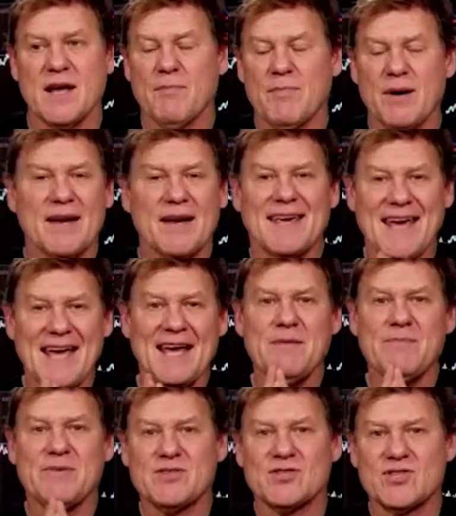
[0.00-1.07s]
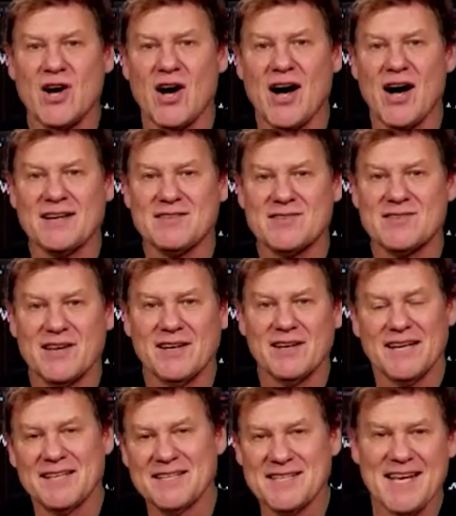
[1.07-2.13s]
But cannabis stocks
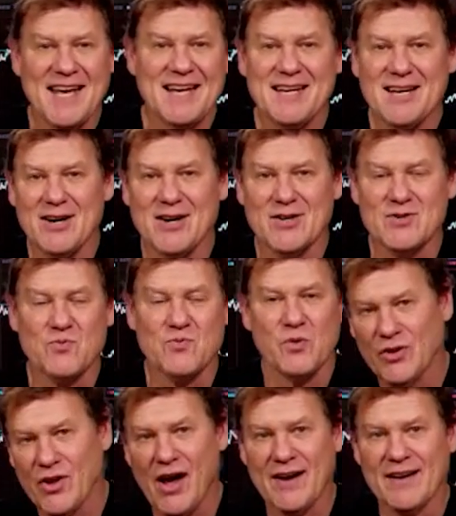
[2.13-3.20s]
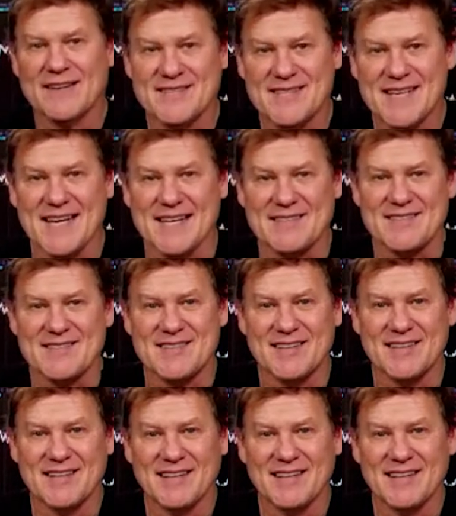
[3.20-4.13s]
in 10 years will not exist.